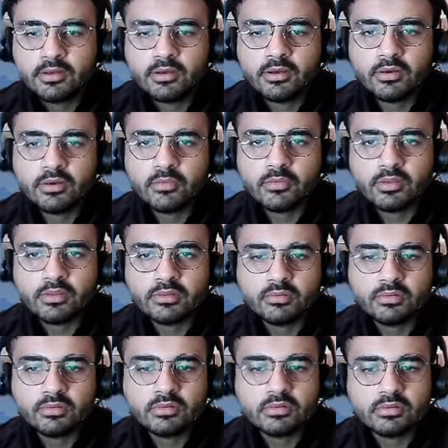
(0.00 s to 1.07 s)
Okay, so
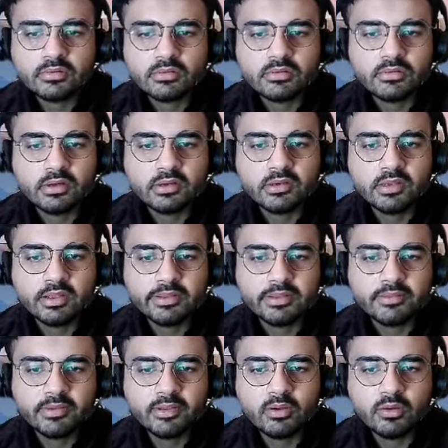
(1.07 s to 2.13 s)
he's attacking
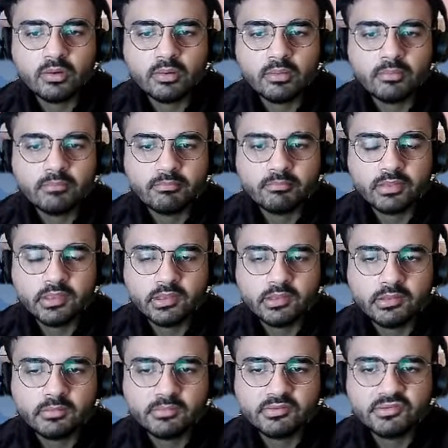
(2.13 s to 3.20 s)
my king,
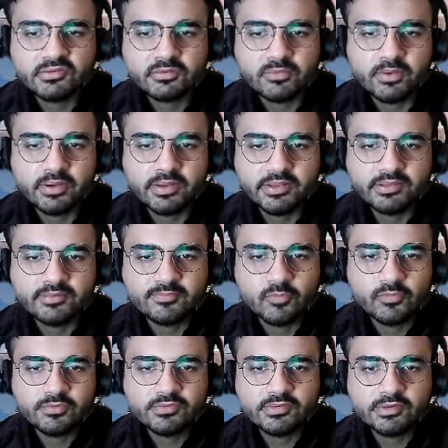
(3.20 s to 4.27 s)
which is quite
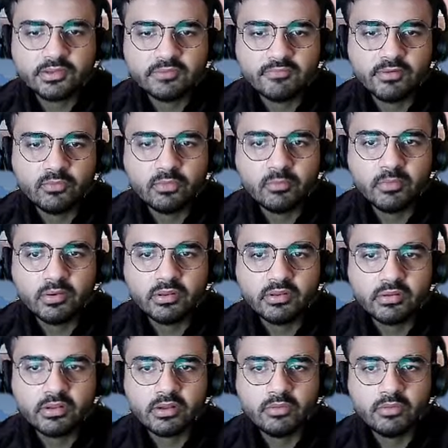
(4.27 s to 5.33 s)
exposed. If I do a
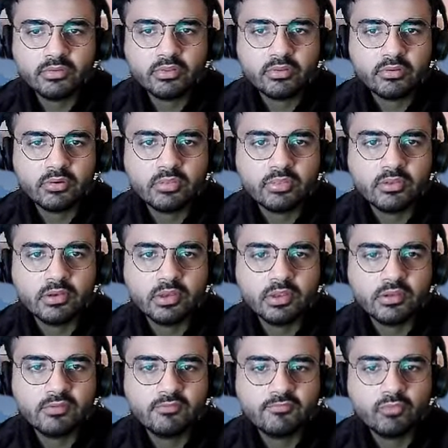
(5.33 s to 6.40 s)
material count, he's got 3,
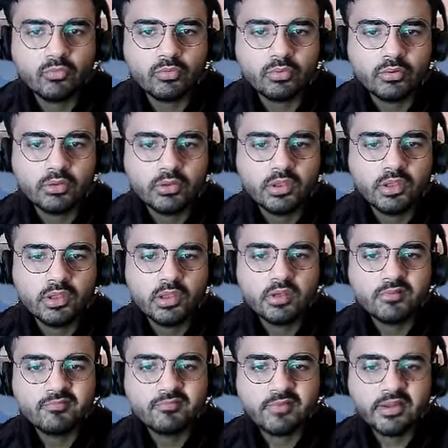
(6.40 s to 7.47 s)
4,
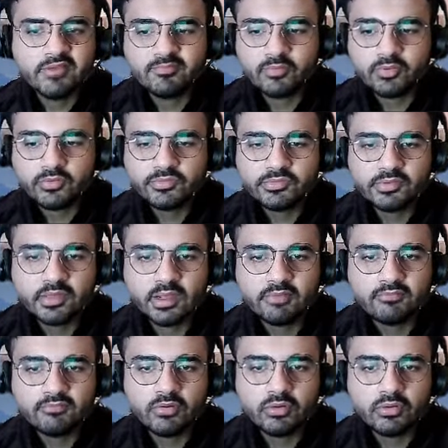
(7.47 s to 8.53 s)
5 pawns. I
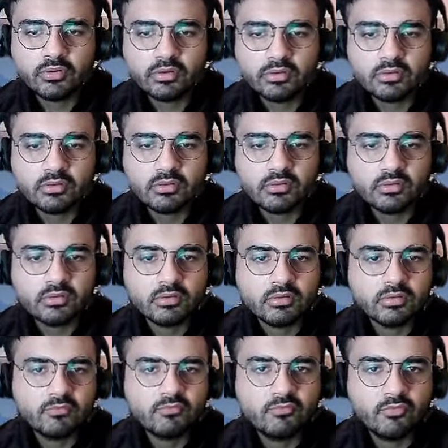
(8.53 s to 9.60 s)
have got
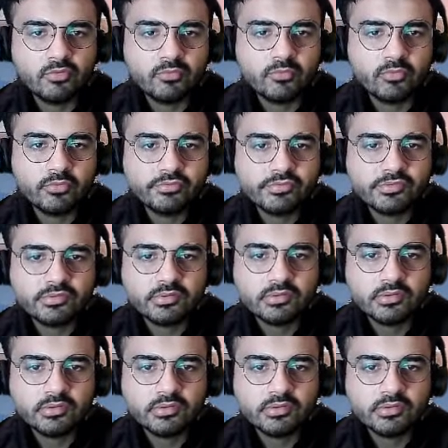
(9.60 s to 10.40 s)
4 pawns.